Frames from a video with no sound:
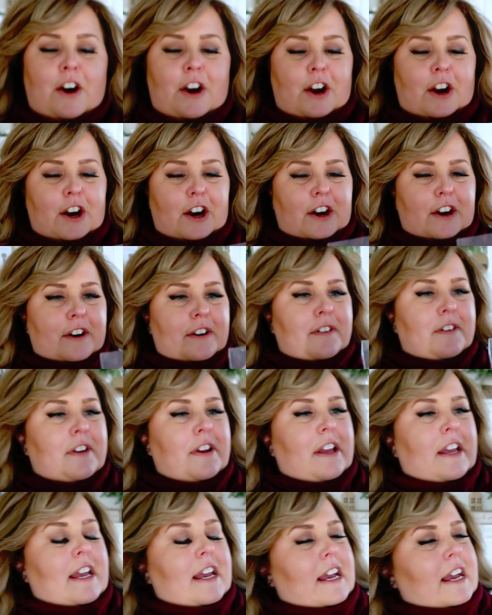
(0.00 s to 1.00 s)
are,
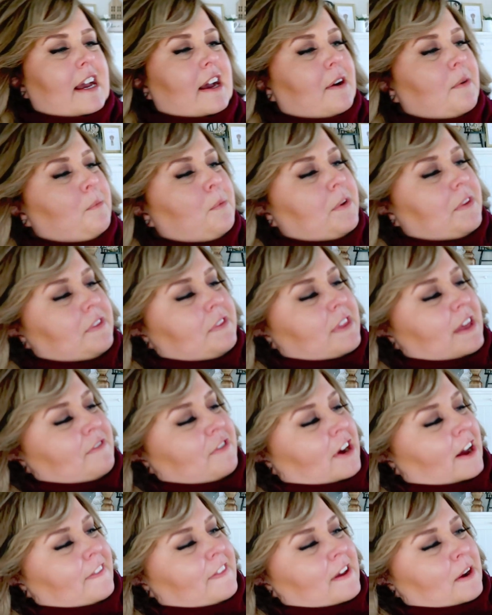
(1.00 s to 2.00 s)

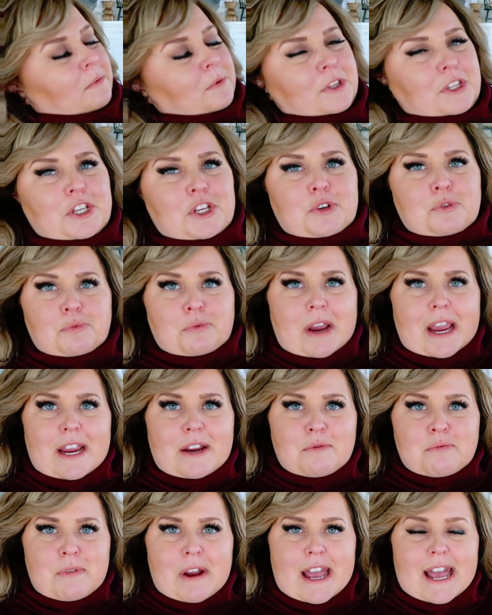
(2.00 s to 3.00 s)
they've got that really
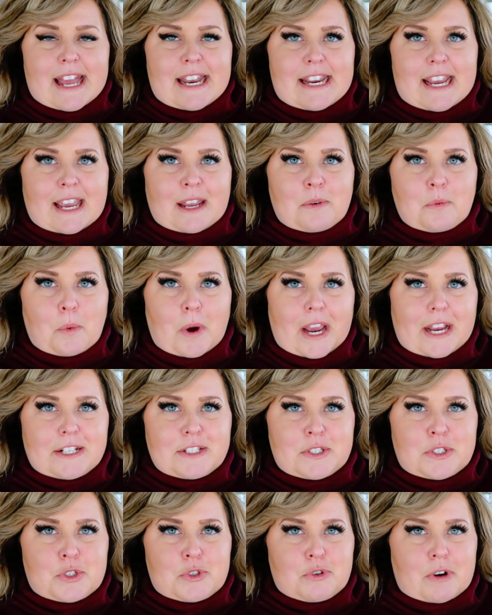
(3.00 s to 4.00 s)
great red and
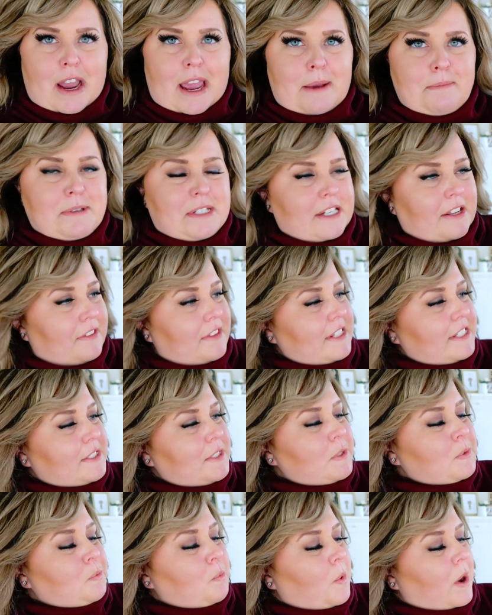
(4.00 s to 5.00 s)
white striped. Now
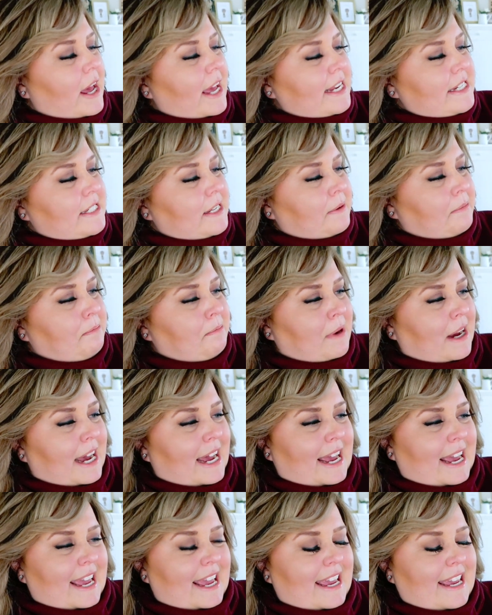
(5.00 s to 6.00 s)
this is what
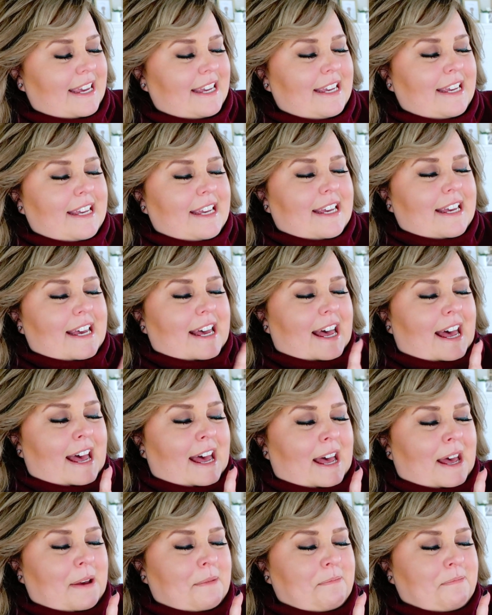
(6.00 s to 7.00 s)
my
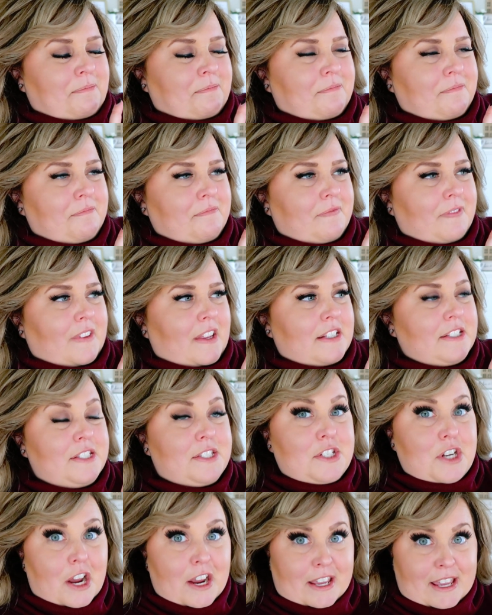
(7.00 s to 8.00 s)
um,
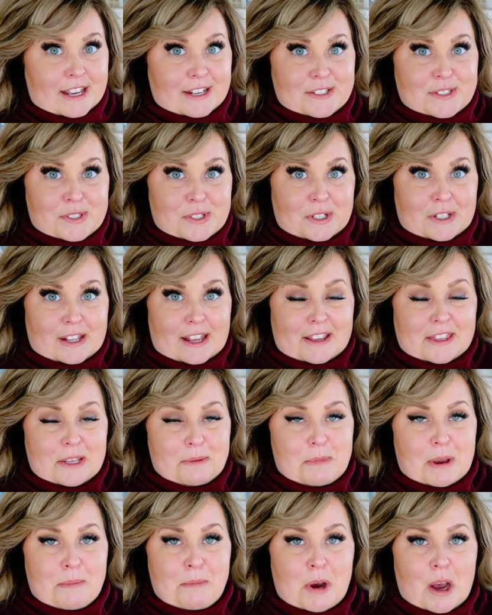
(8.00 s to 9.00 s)
stockings look like
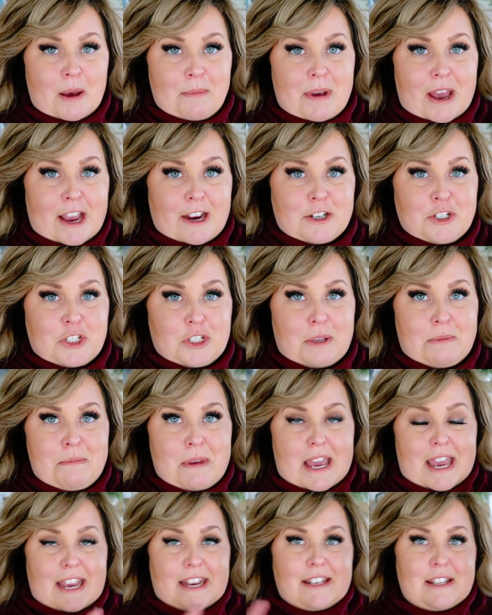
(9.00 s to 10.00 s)
that my mom actually
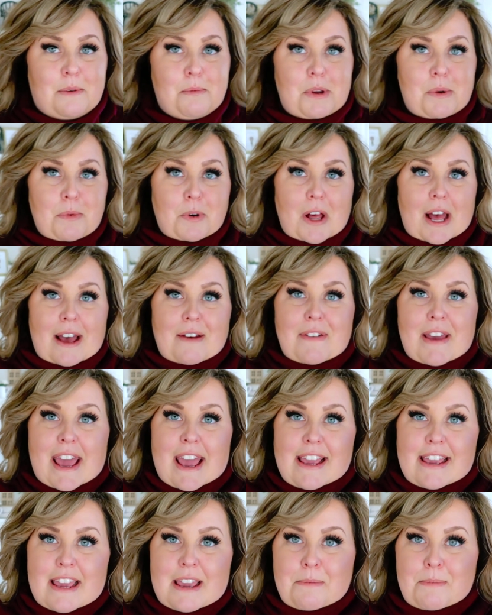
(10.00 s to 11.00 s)
made that we will have
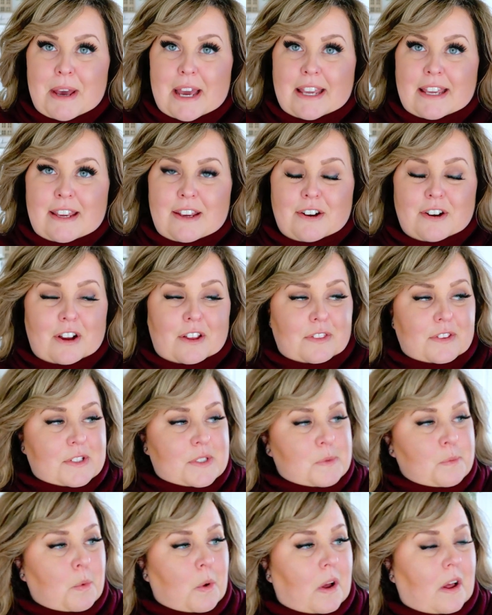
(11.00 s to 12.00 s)
hanging back here on
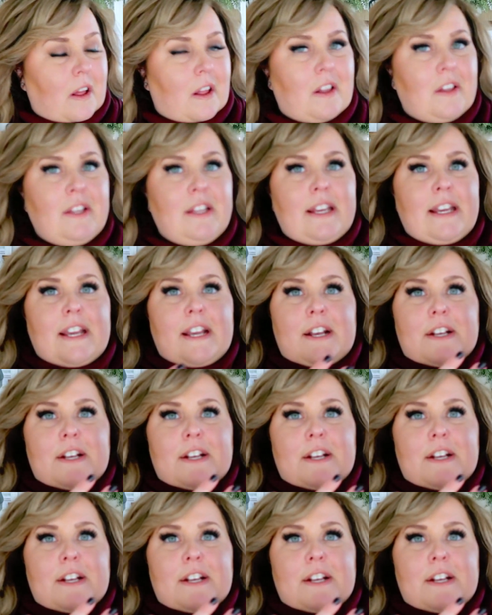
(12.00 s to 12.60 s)
this wall.